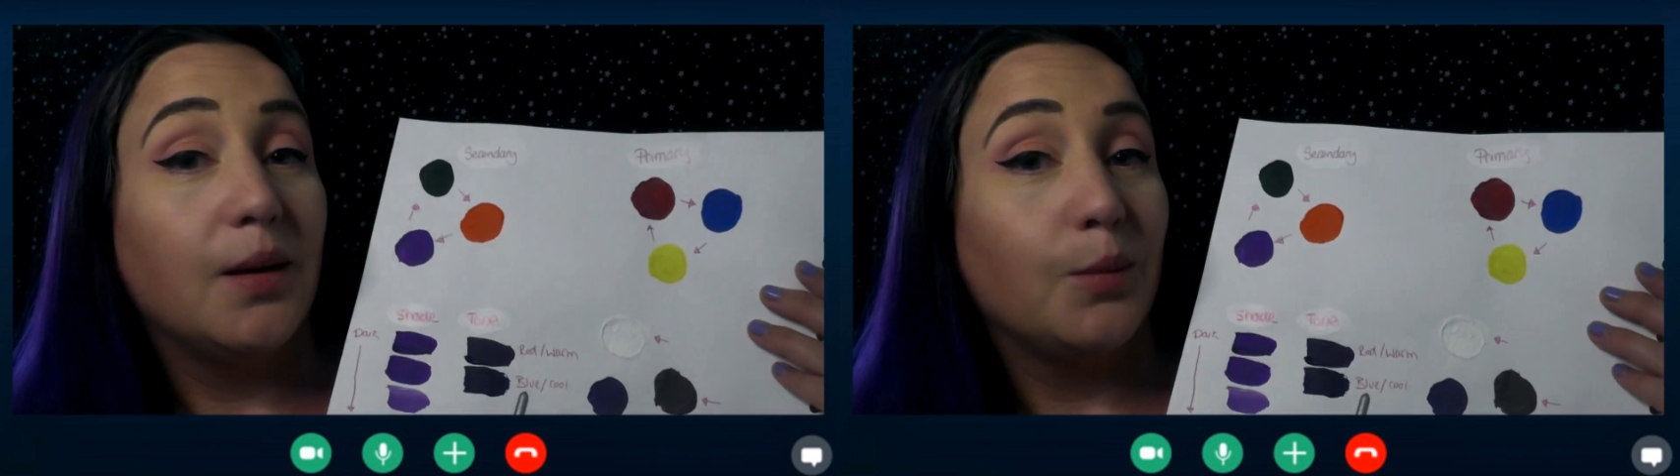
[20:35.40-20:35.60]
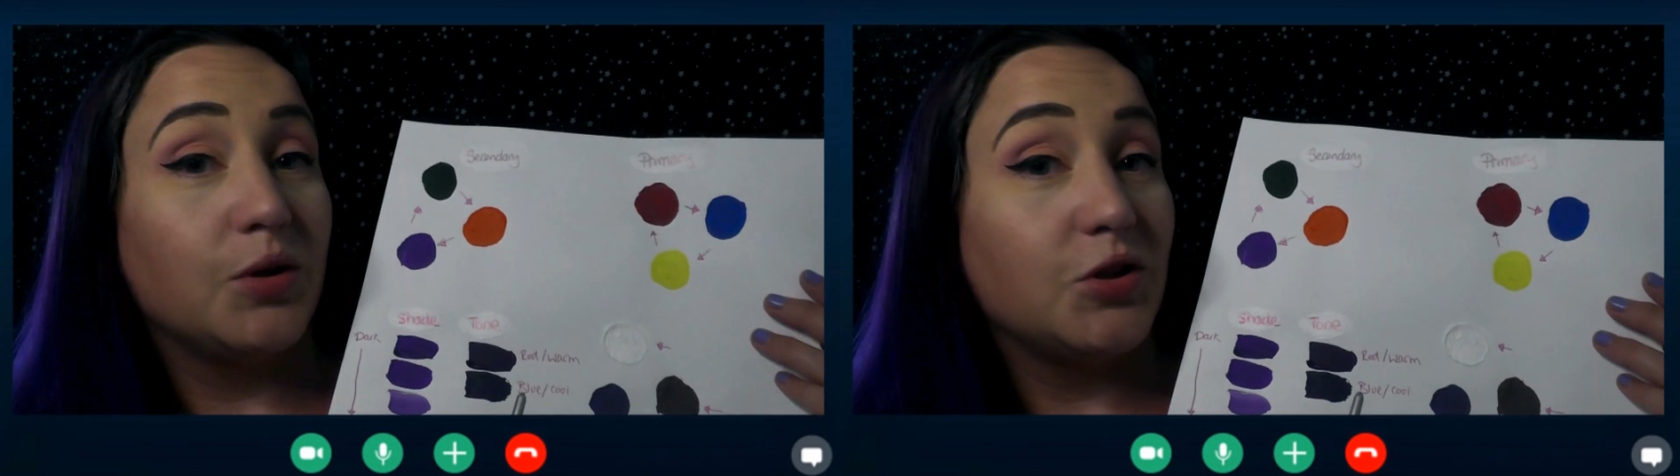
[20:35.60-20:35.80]

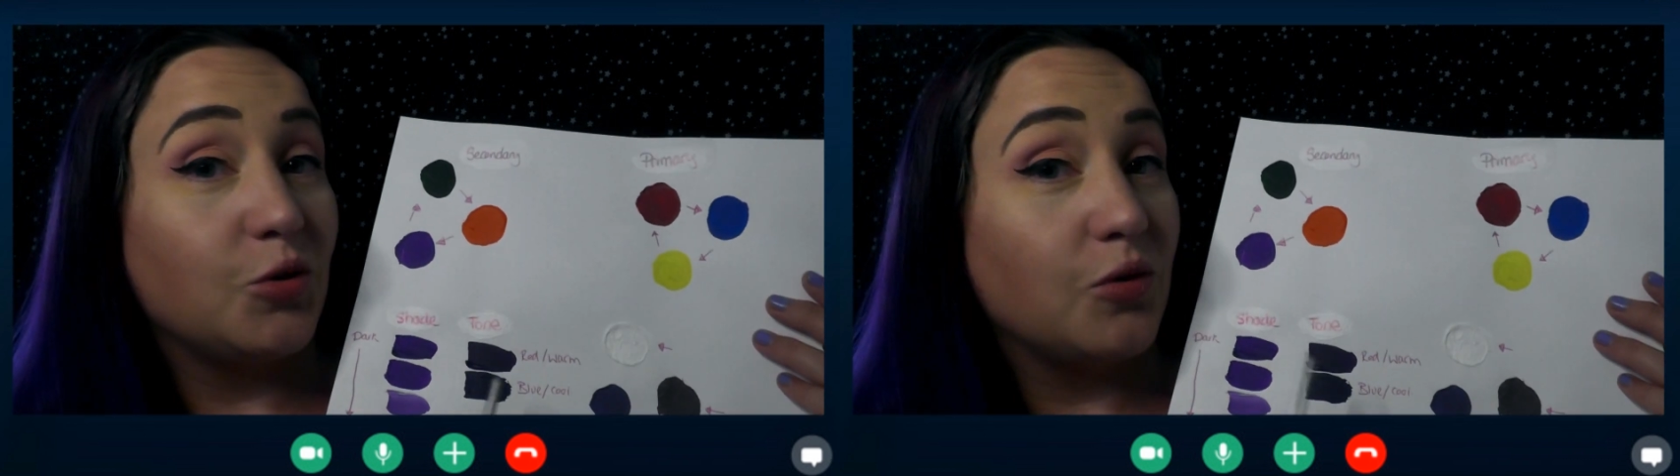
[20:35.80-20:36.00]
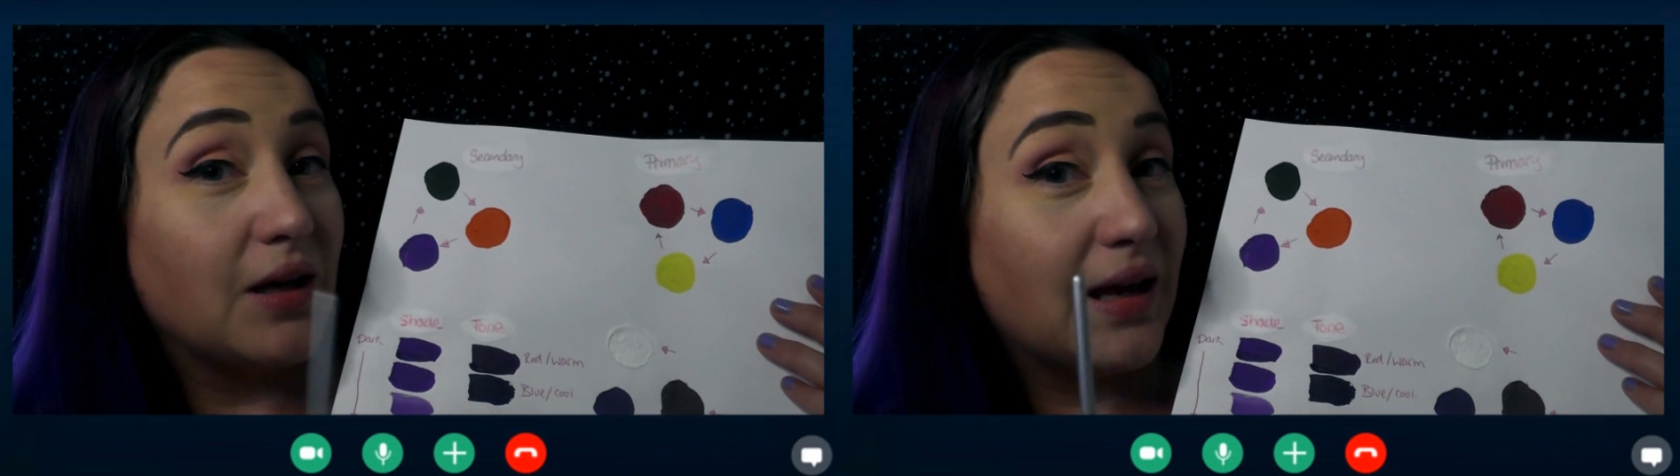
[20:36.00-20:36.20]
but you
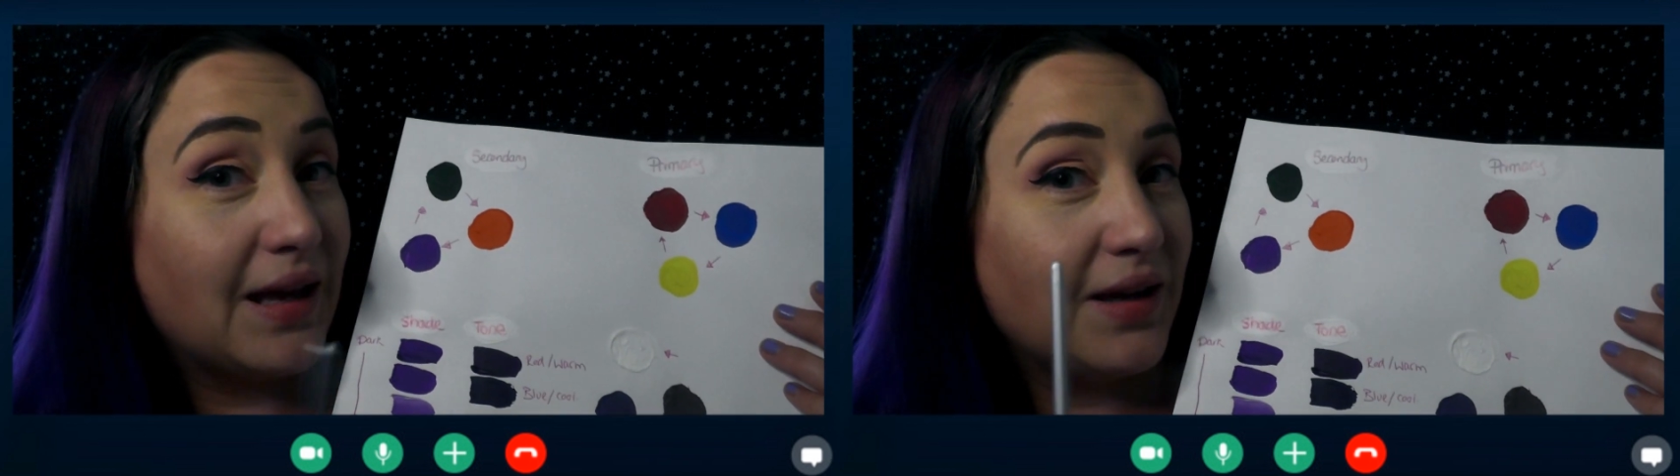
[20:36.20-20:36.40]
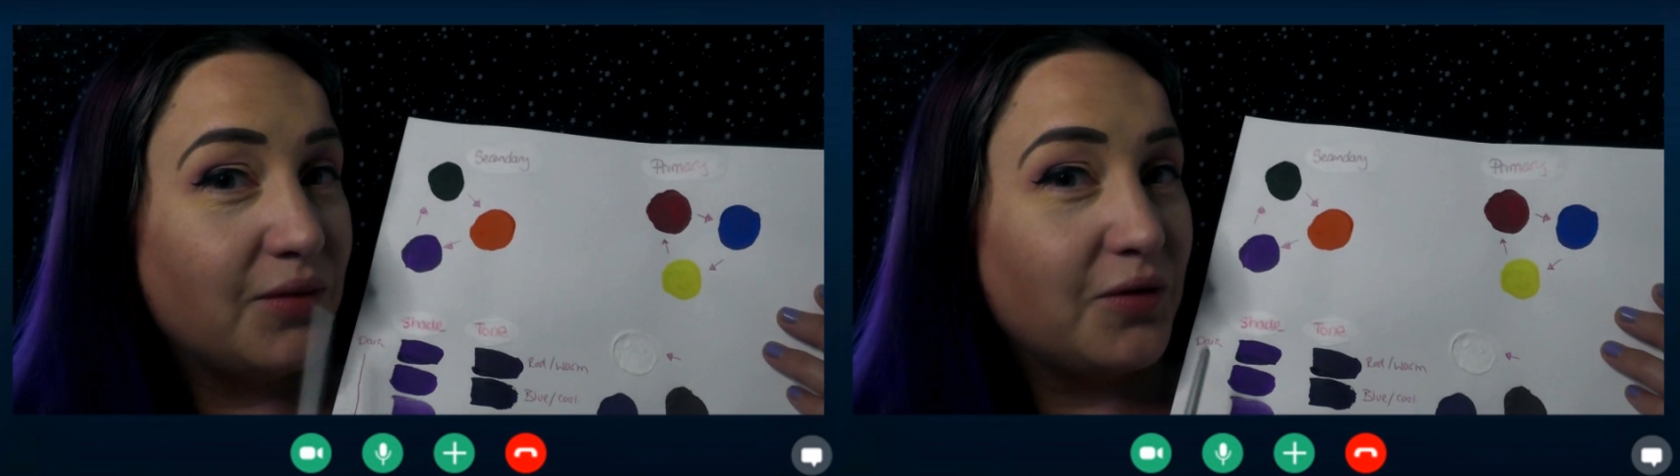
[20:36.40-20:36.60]

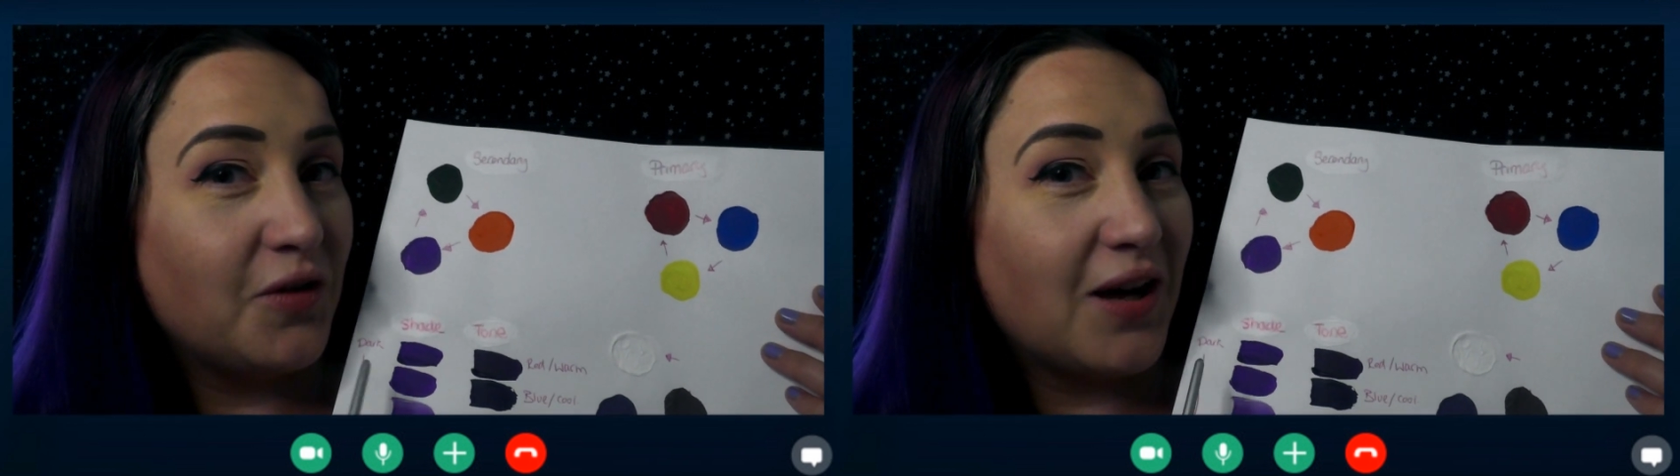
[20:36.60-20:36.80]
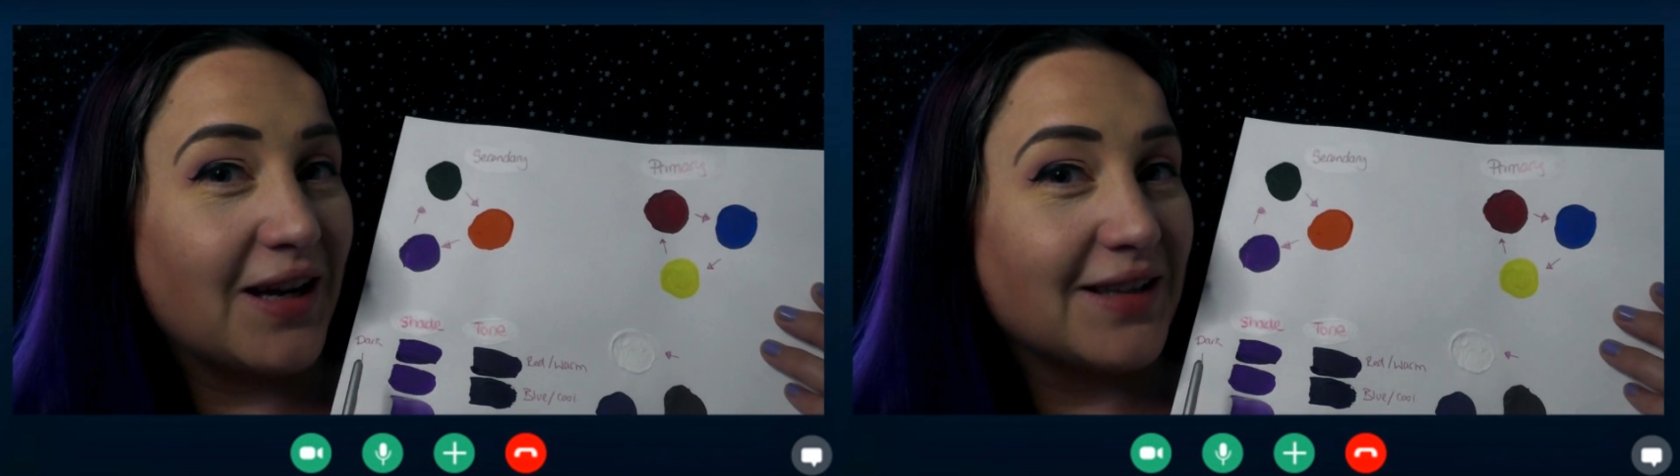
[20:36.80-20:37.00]
can in
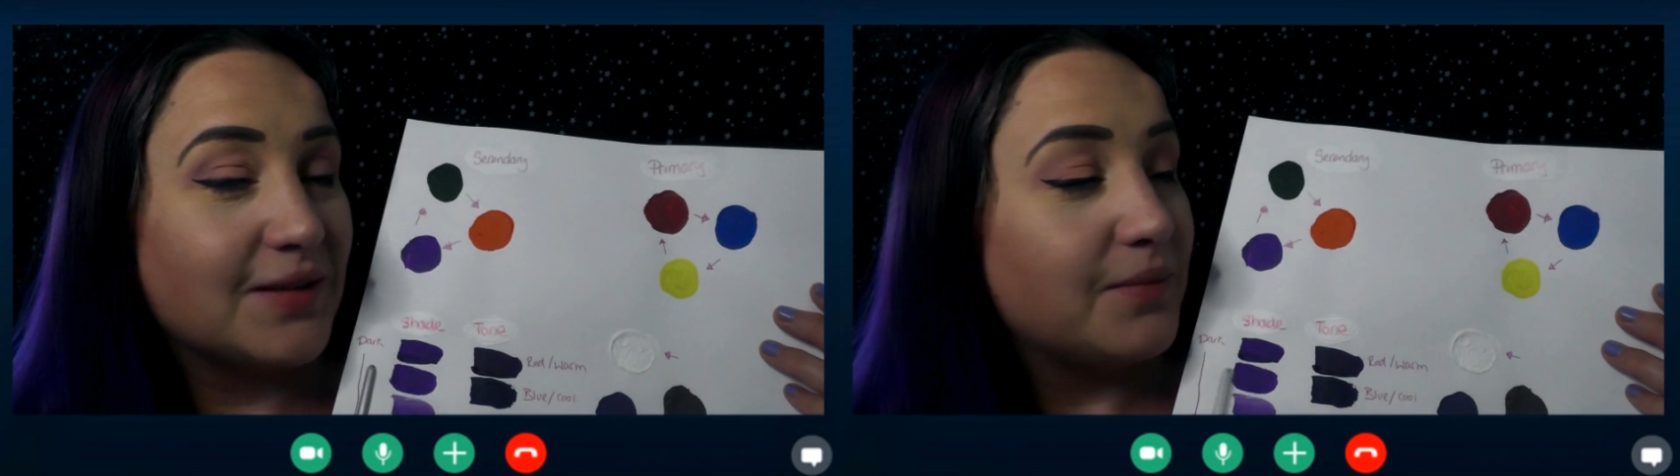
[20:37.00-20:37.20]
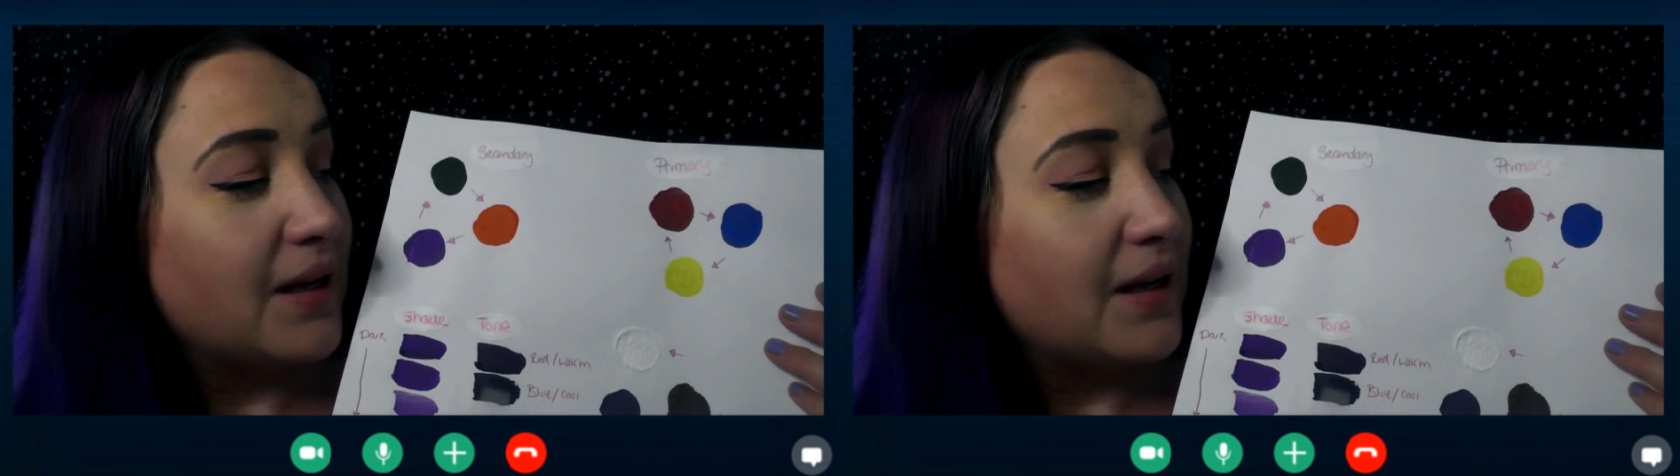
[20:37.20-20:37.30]
fact